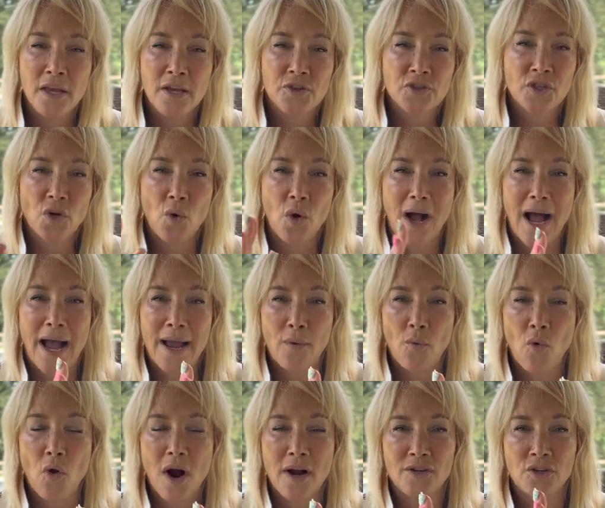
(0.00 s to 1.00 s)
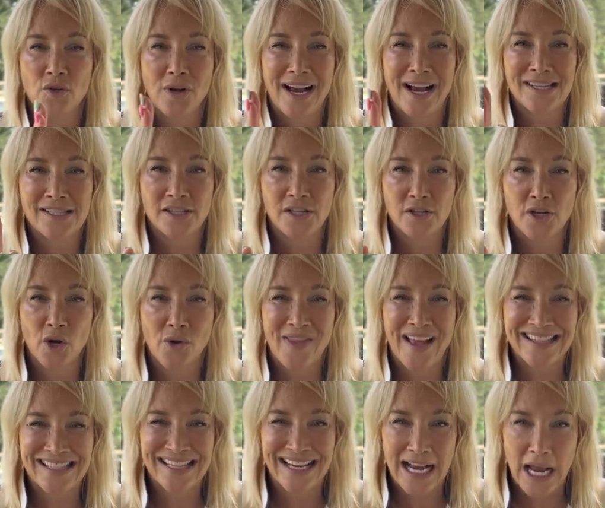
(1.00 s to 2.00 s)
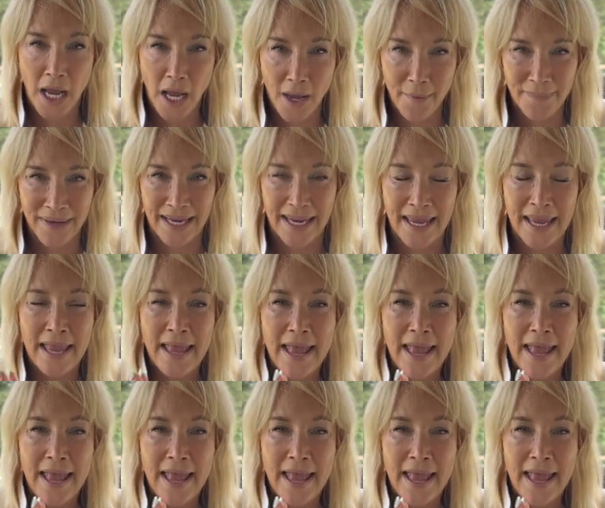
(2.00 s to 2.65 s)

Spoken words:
So I want you guys to know that's coming.